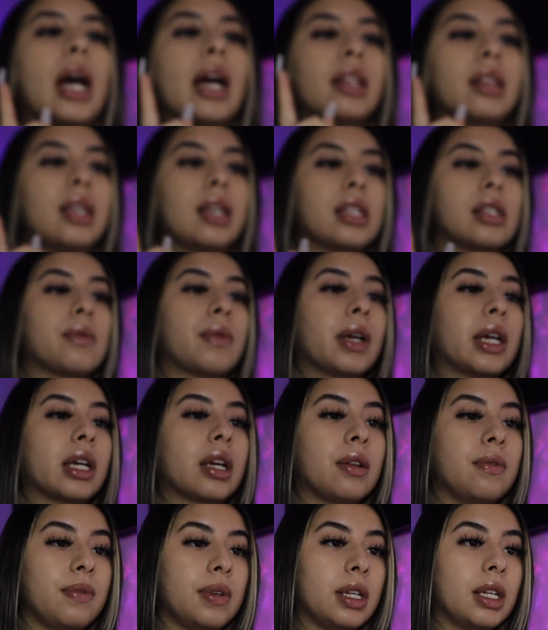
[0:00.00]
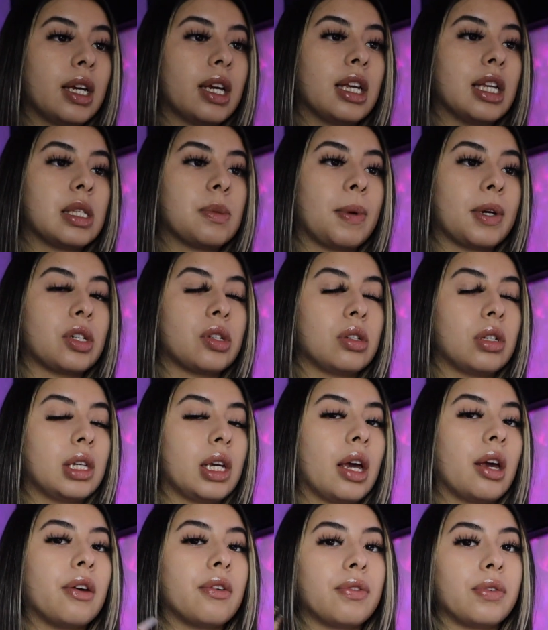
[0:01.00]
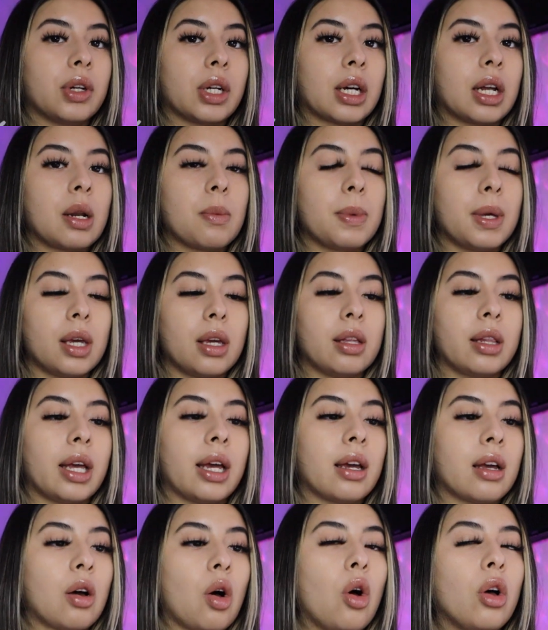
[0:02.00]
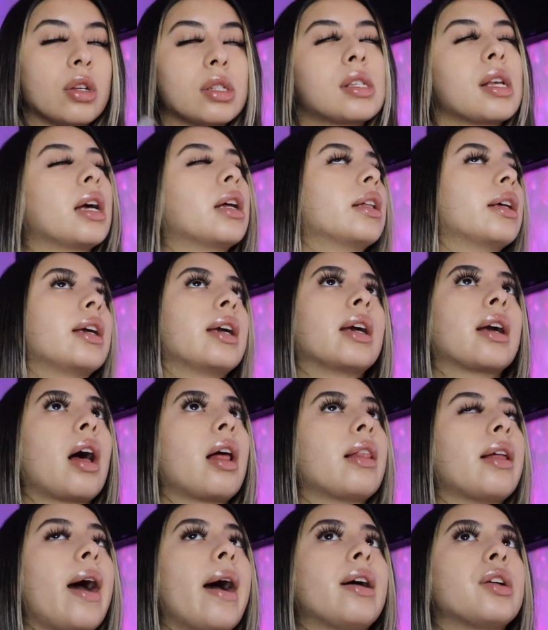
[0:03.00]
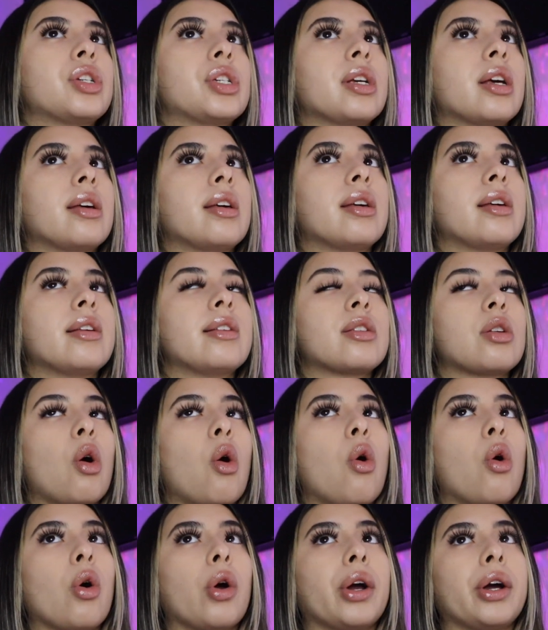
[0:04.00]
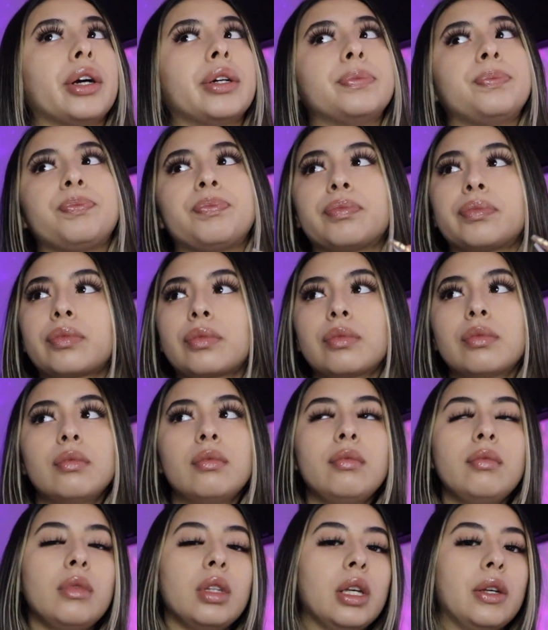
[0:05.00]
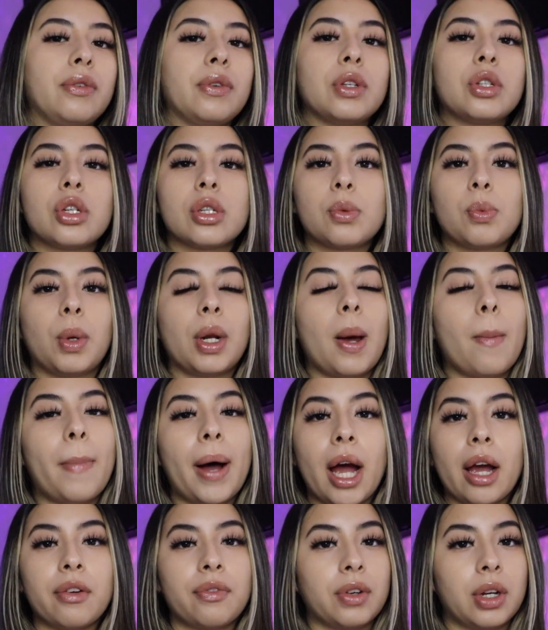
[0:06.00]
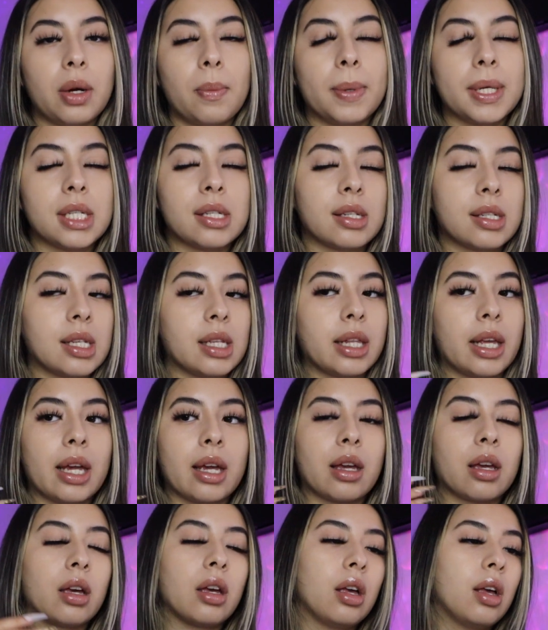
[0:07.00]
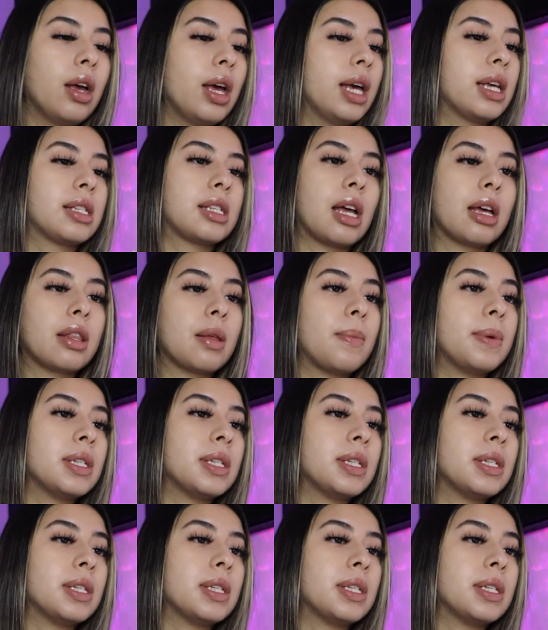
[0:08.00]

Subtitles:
think is very convenient, especially if you're going to be like wholesaling lashes, or if you just want to buy for your business and like sell them